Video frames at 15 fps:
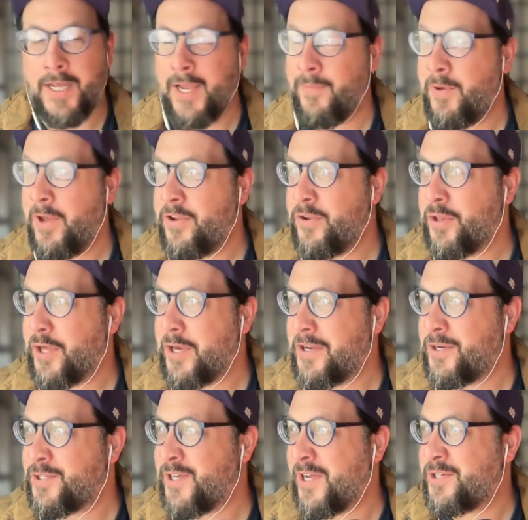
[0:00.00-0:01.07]
Great.
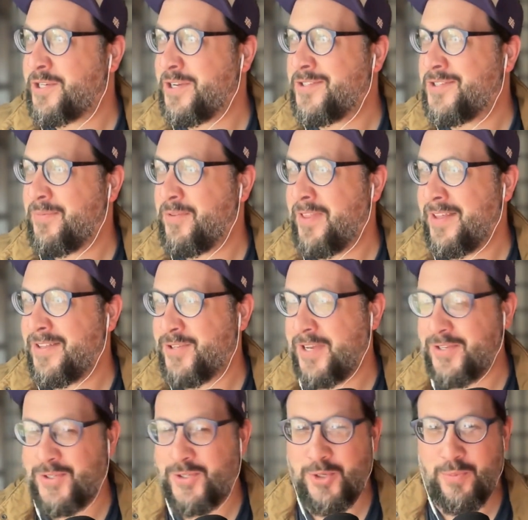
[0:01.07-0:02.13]
You're touching on something that's
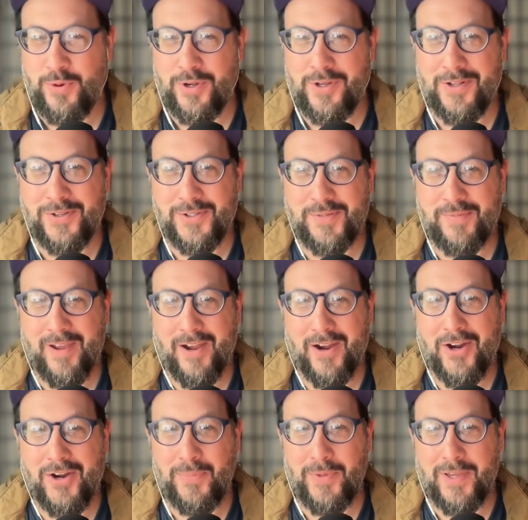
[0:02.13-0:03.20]
like super close to my
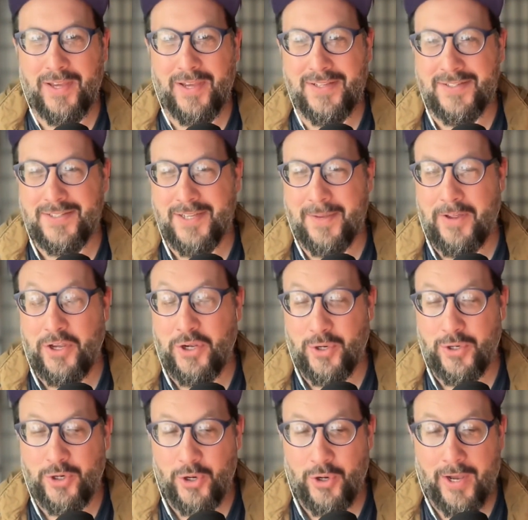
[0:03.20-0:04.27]
heart, because I mean,
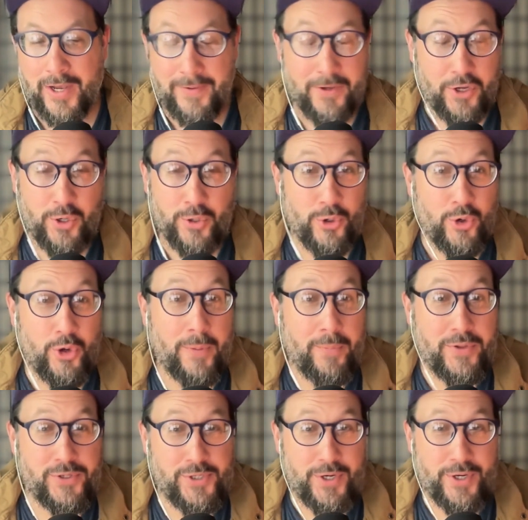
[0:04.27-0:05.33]
growing up
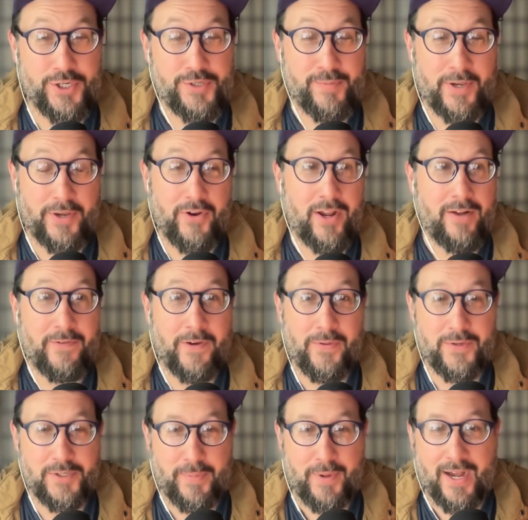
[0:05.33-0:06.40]
in the church, my grandfather
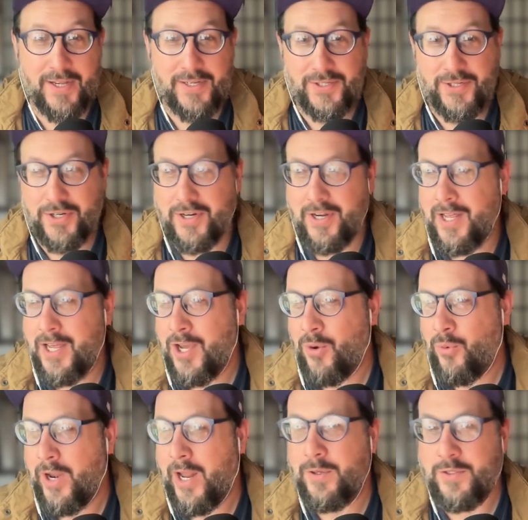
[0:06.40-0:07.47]
was a pastor.
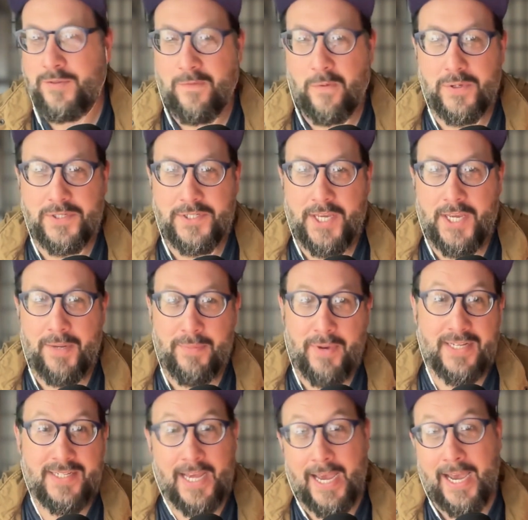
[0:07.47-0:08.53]
When I was 14, my
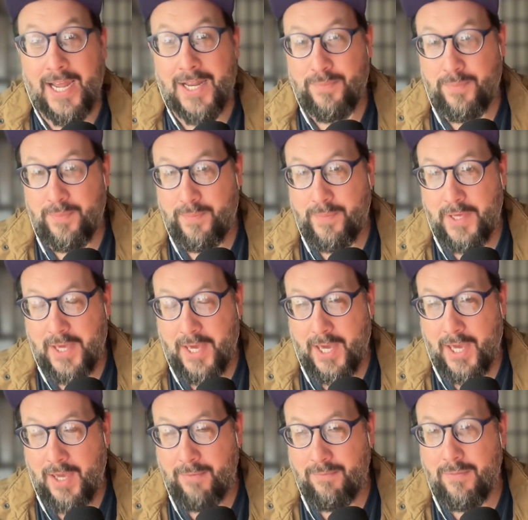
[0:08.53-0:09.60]
dad
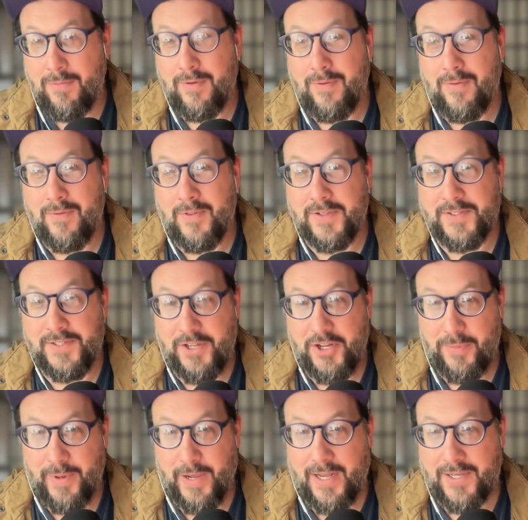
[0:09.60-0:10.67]
became the
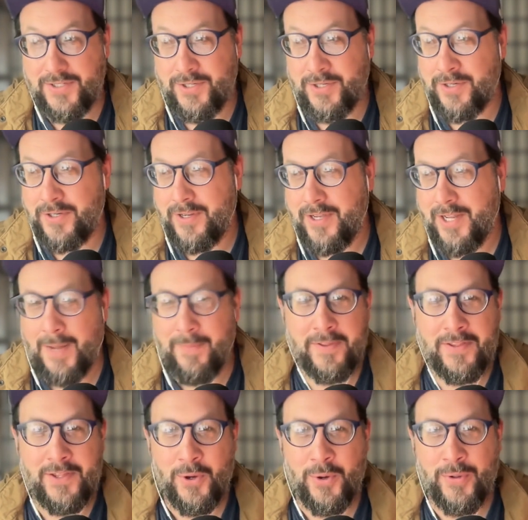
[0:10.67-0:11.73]
senior pastor. I'm
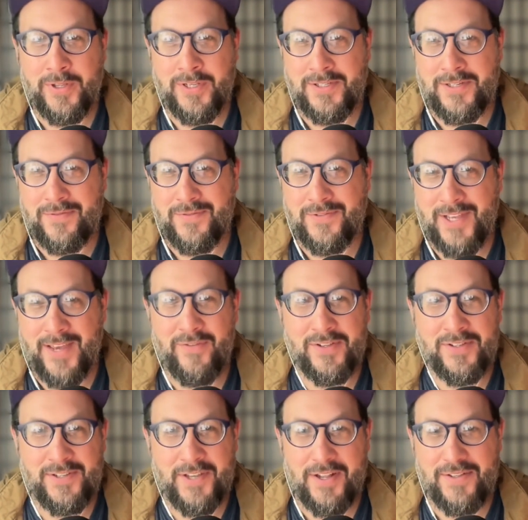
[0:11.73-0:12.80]
like the oldest of
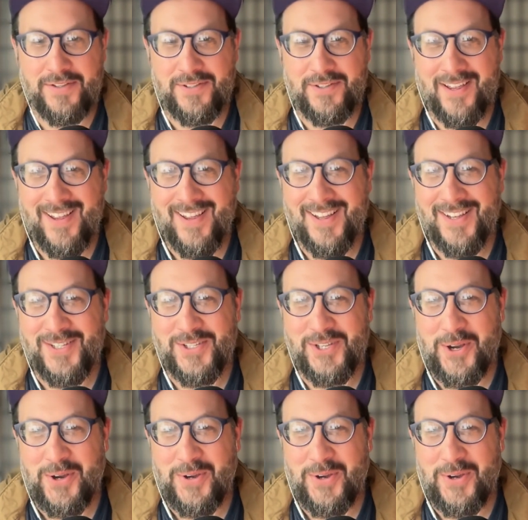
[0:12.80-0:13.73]
7 sons. So